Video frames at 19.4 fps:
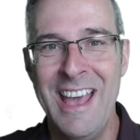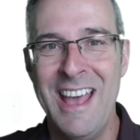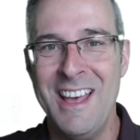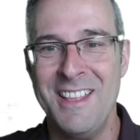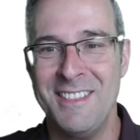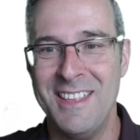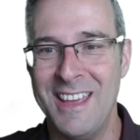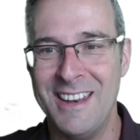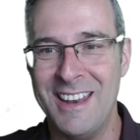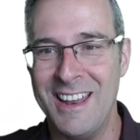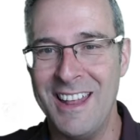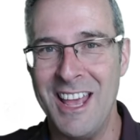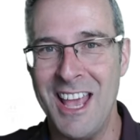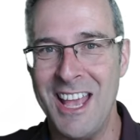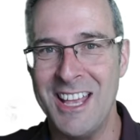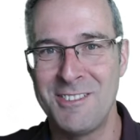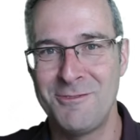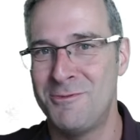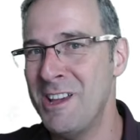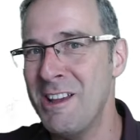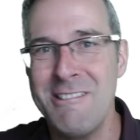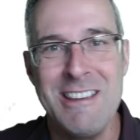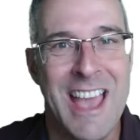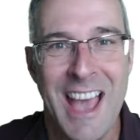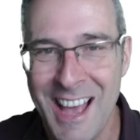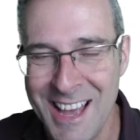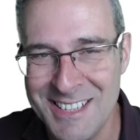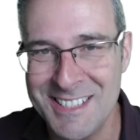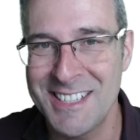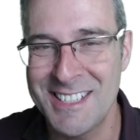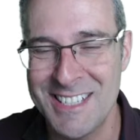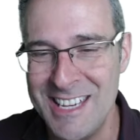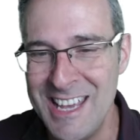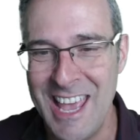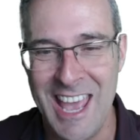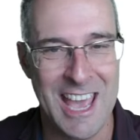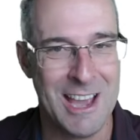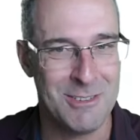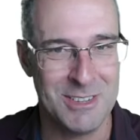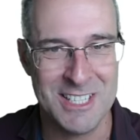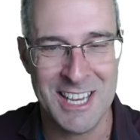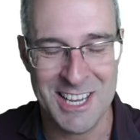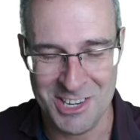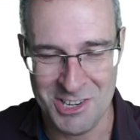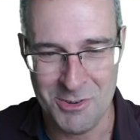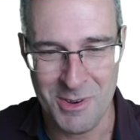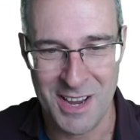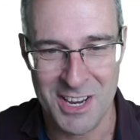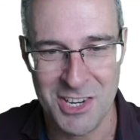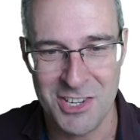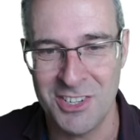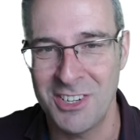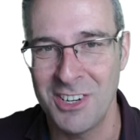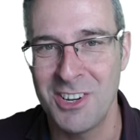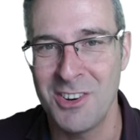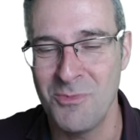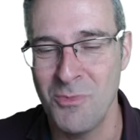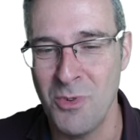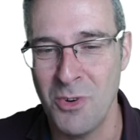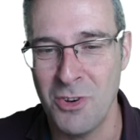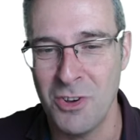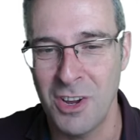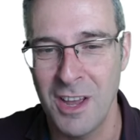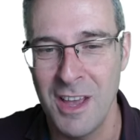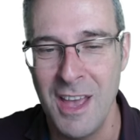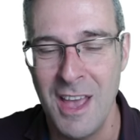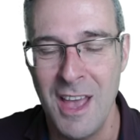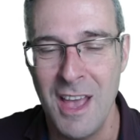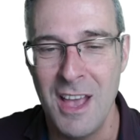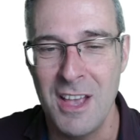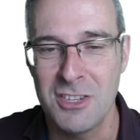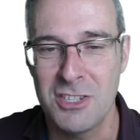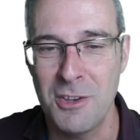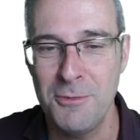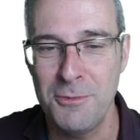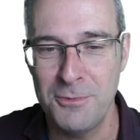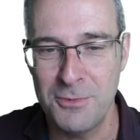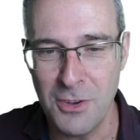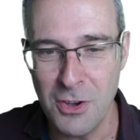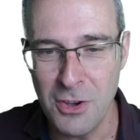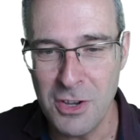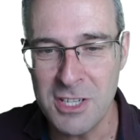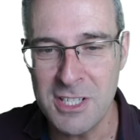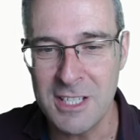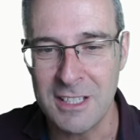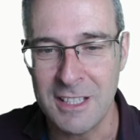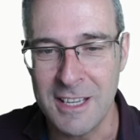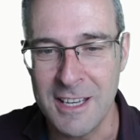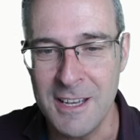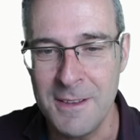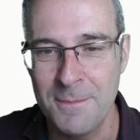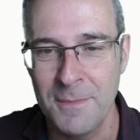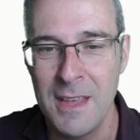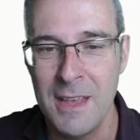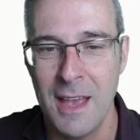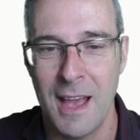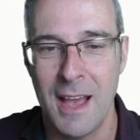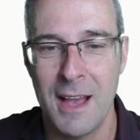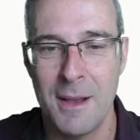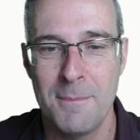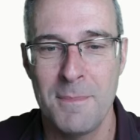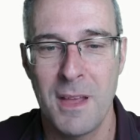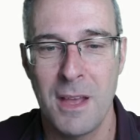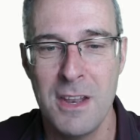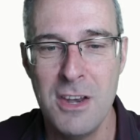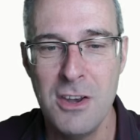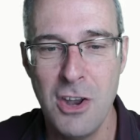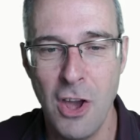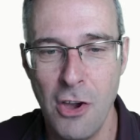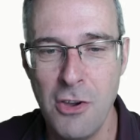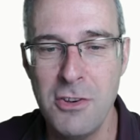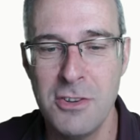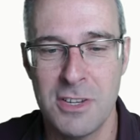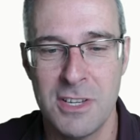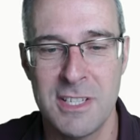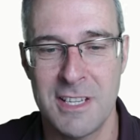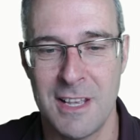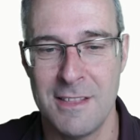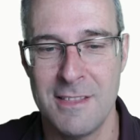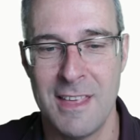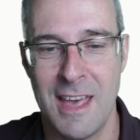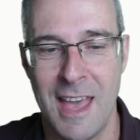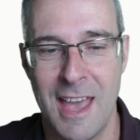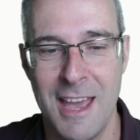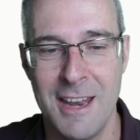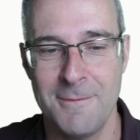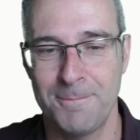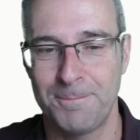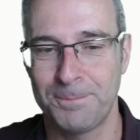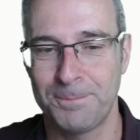then it's very hard to see how attenuation can work. So firstly, notice that